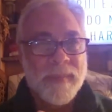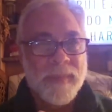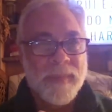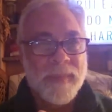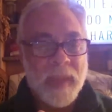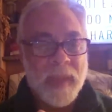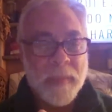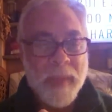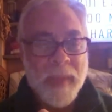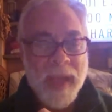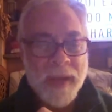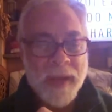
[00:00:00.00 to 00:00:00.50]

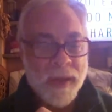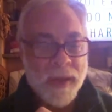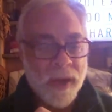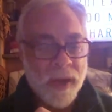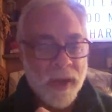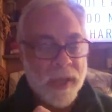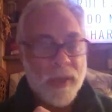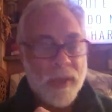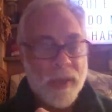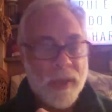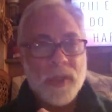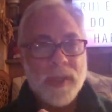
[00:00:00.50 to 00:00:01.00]
Men are
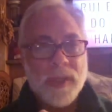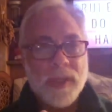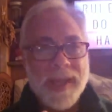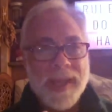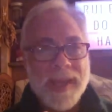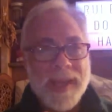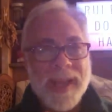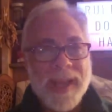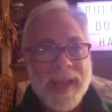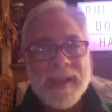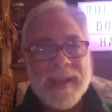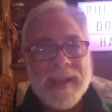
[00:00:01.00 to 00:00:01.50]
usually
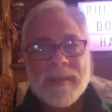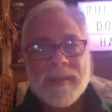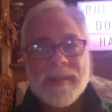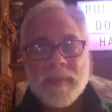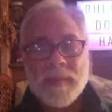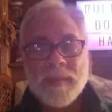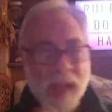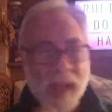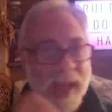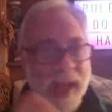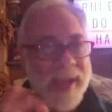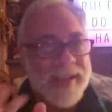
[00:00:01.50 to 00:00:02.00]
hit
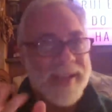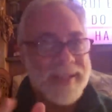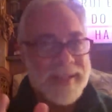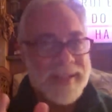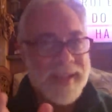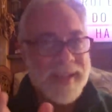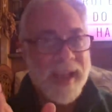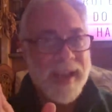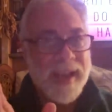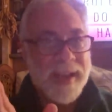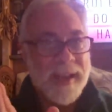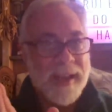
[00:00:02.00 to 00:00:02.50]

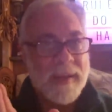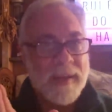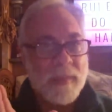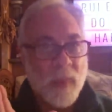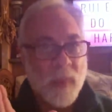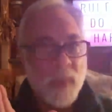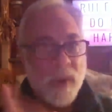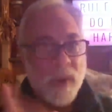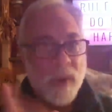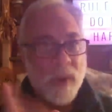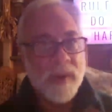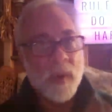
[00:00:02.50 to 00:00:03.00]
blindsided
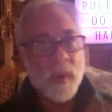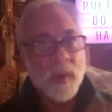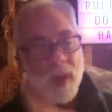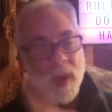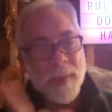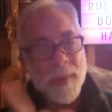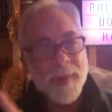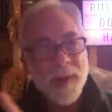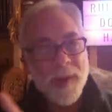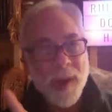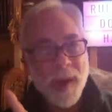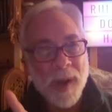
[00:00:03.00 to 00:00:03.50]
more than
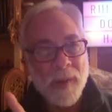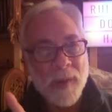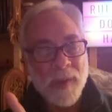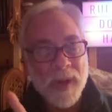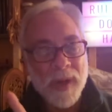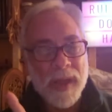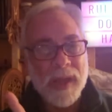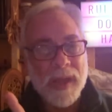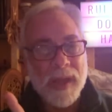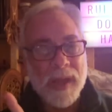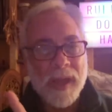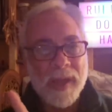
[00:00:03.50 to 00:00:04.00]
women are
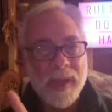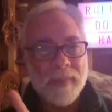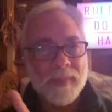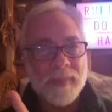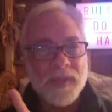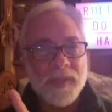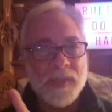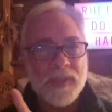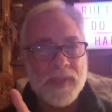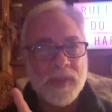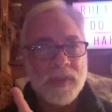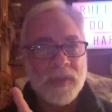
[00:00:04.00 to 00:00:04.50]
when it
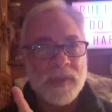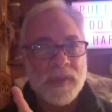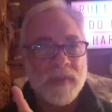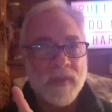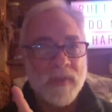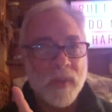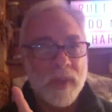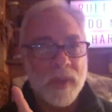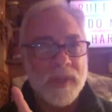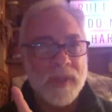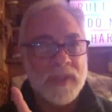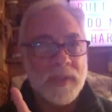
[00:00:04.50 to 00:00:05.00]
comes to
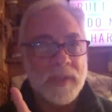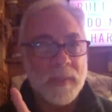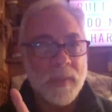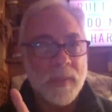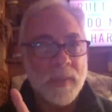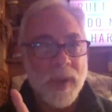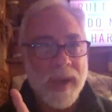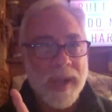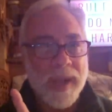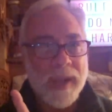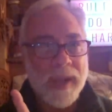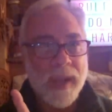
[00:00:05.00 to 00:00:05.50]
divorce and
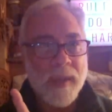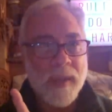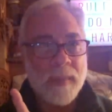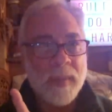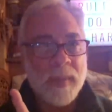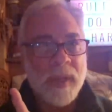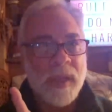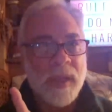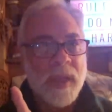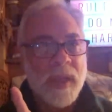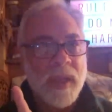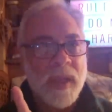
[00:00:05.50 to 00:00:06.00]
breakup.
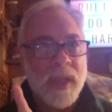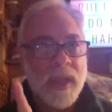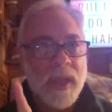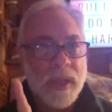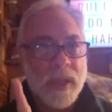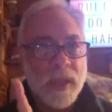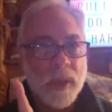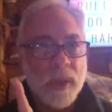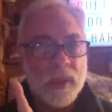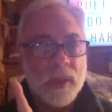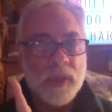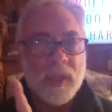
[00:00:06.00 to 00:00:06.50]

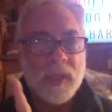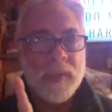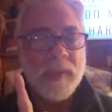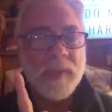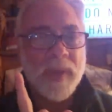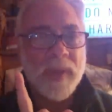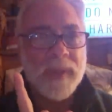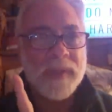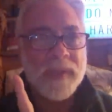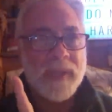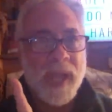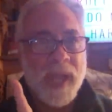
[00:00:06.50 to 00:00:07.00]
Usually, by
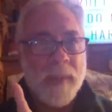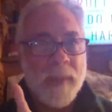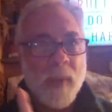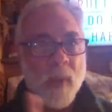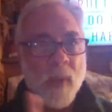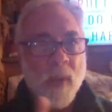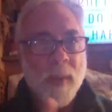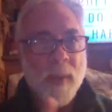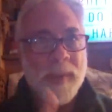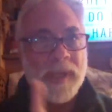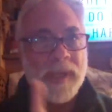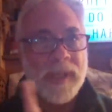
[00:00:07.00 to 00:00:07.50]
the time a
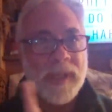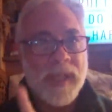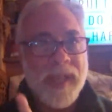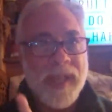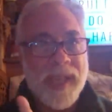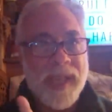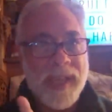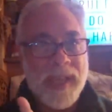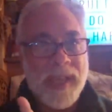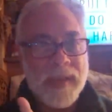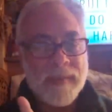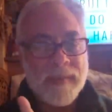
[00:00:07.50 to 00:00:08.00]
woman
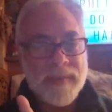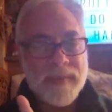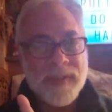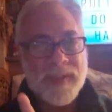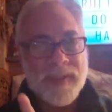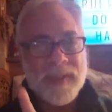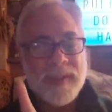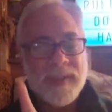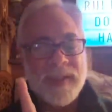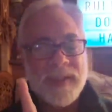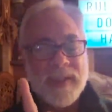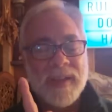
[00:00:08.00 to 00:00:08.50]

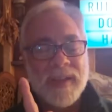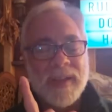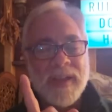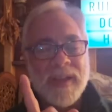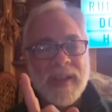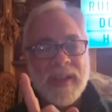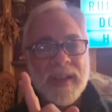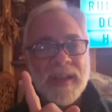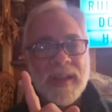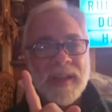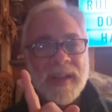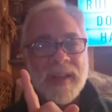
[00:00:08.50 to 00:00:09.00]
leaves,
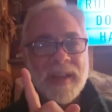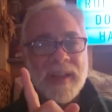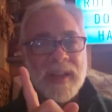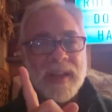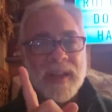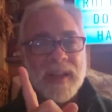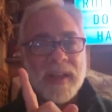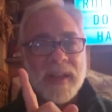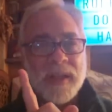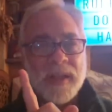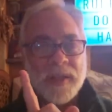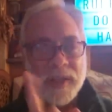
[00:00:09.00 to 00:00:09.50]

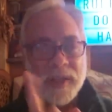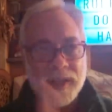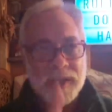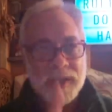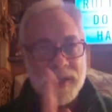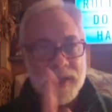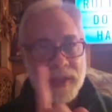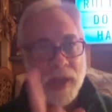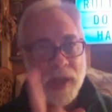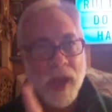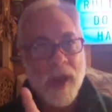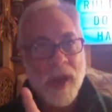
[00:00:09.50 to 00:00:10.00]
she
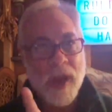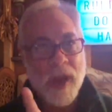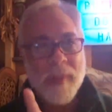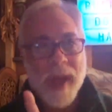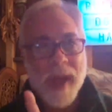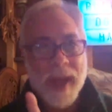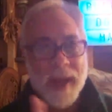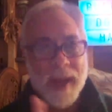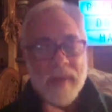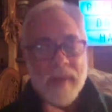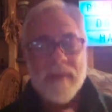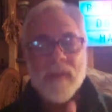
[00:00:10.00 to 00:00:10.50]
has thought
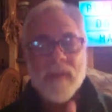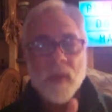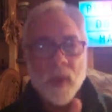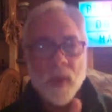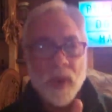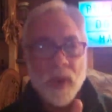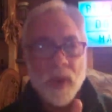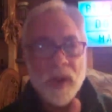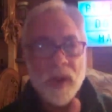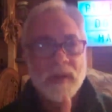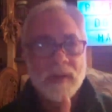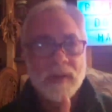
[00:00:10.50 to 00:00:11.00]
about it
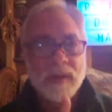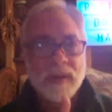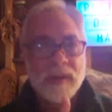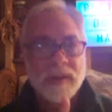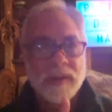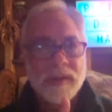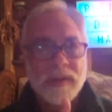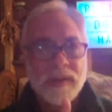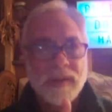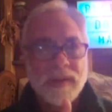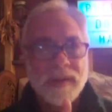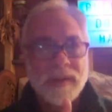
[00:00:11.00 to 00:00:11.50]
for
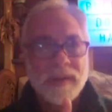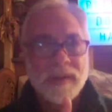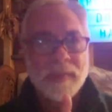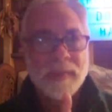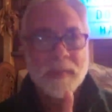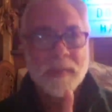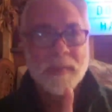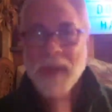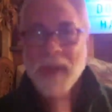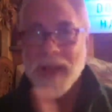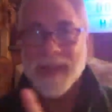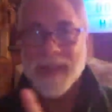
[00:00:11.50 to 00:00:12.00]

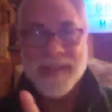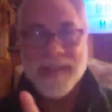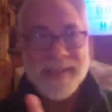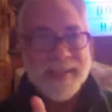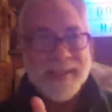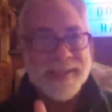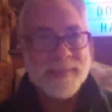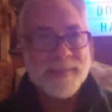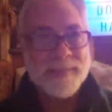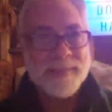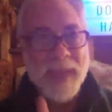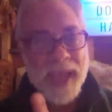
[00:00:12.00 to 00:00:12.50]

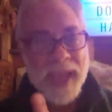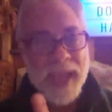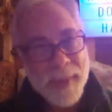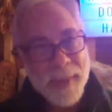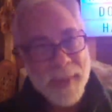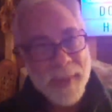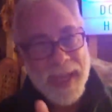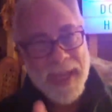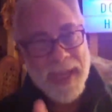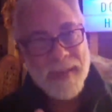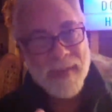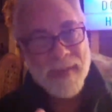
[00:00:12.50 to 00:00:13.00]
months, maybe
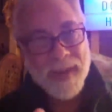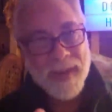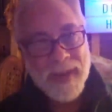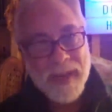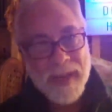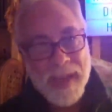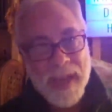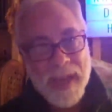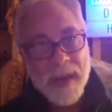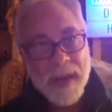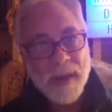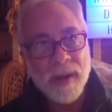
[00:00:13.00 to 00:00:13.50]
even
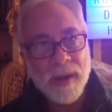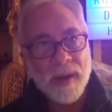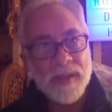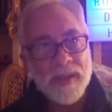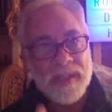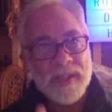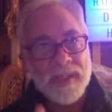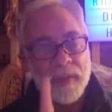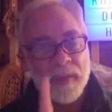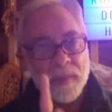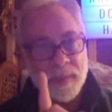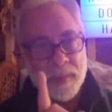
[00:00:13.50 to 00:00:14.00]

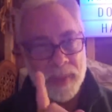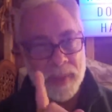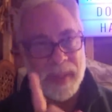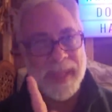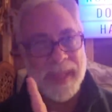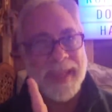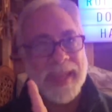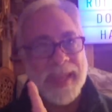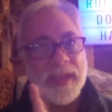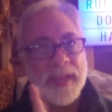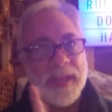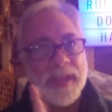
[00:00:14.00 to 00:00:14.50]
years, and
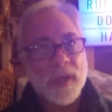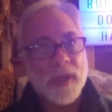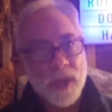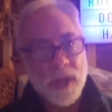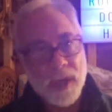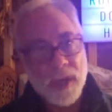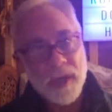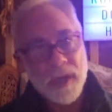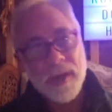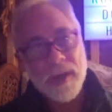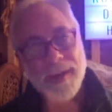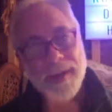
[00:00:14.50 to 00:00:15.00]

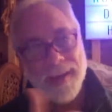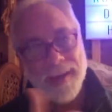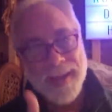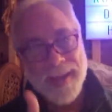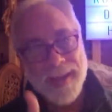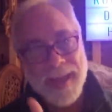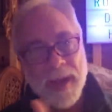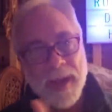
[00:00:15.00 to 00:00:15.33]
planned her